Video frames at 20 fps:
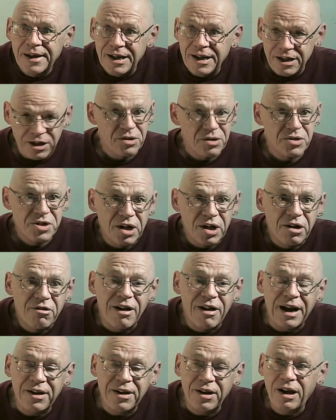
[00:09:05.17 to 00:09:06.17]

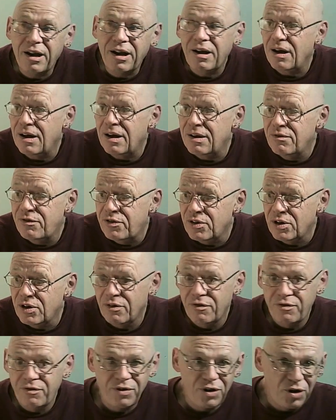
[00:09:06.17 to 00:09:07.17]
idiosyncratic and full
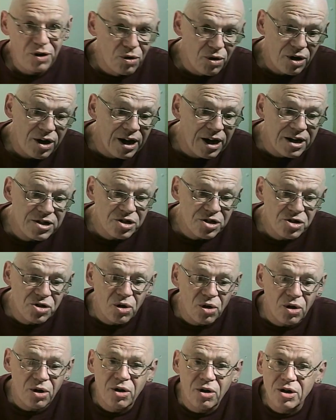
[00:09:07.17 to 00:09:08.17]
of your kinds of
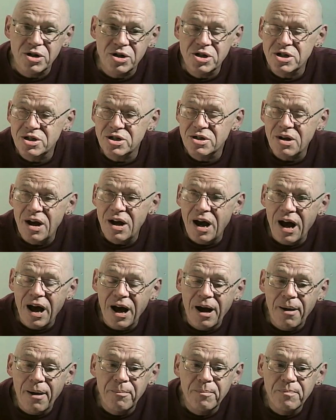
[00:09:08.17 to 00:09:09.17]
shortcuts.
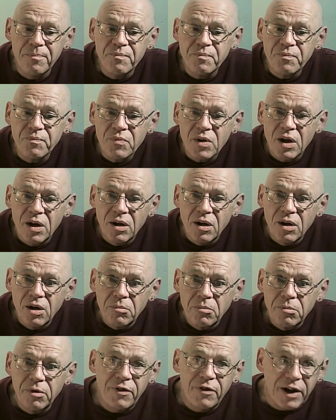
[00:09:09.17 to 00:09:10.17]

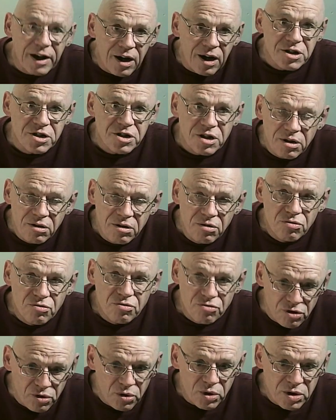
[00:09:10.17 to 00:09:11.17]
But Vygotsky
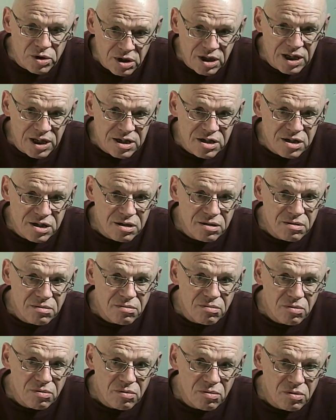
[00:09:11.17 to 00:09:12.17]
drew this
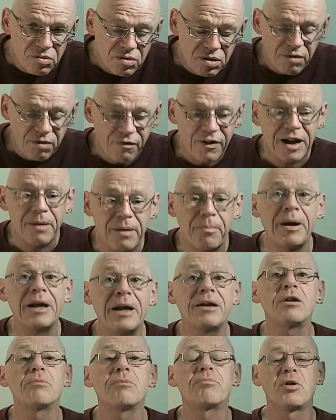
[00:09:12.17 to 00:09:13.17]

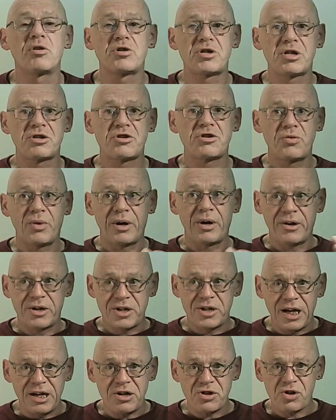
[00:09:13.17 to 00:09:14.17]
developmental process to our
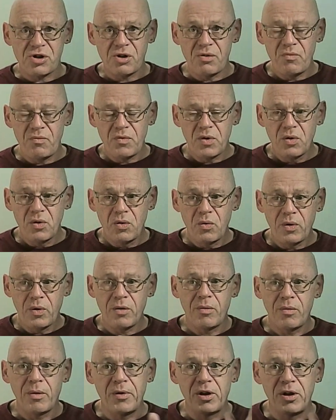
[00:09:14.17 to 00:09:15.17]
attention,
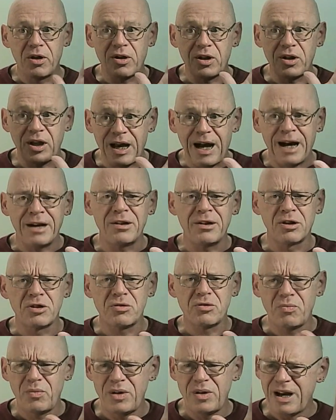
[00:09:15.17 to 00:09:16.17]
where when we look at the
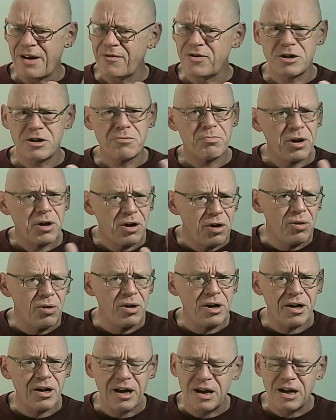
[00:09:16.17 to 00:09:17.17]
adult, we have this
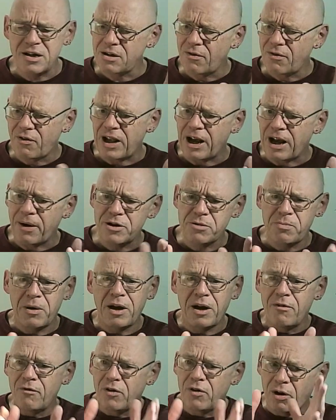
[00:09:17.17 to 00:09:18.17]
peculiar case of language
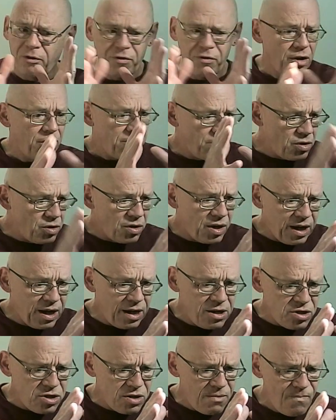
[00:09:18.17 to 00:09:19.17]
being involved in
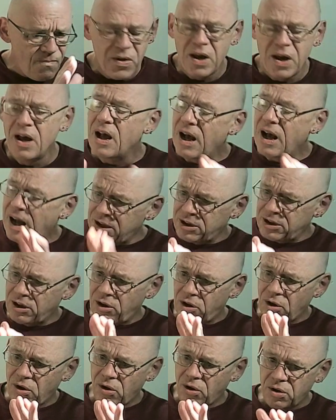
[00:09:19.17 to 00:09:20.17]
communication and in
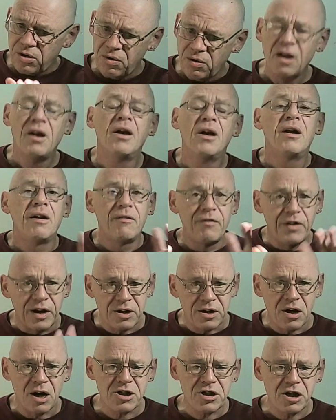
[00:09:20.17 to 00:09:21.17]
thought. And
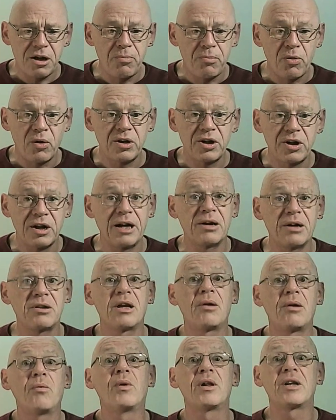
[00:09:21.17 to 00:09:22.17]
Vygotsky pointed out
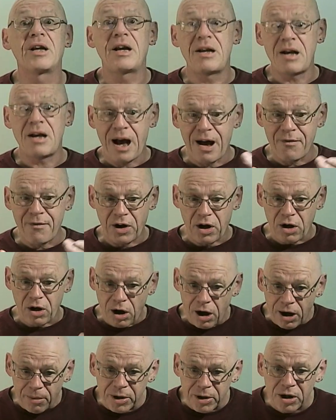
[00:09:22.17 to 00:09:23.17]
that, well, they have a
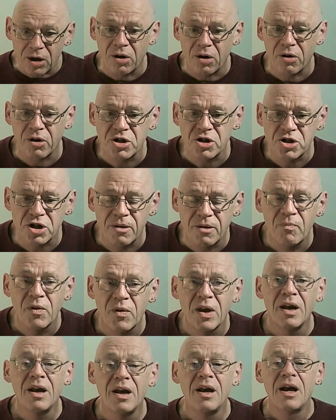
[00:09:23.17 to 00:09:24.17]
common origin,
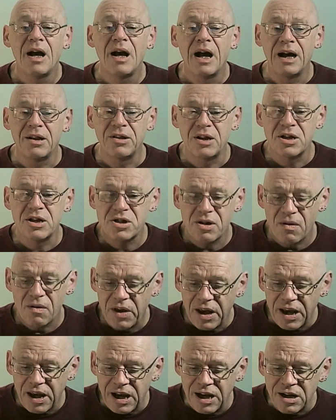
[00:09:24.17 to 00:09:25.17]
and this
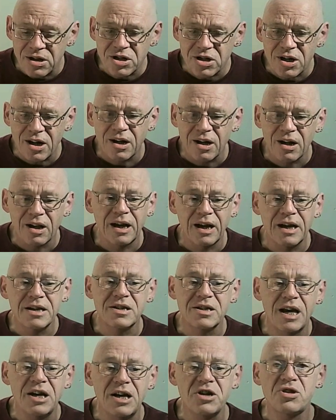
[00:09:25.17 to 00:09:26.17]

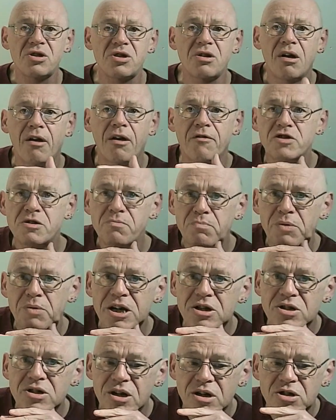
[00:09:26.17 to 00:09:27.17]
internalization of
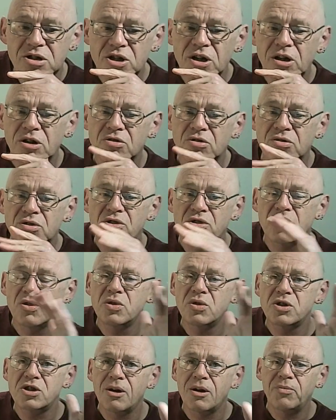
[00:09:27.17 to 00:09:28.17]
speech that children
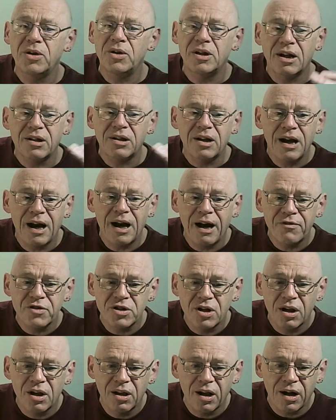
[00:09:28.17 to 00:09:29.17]
do is something that they have
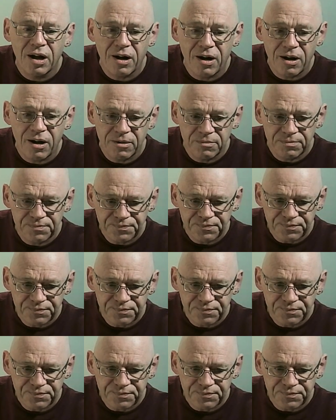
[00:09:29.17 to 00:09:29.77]
to learn.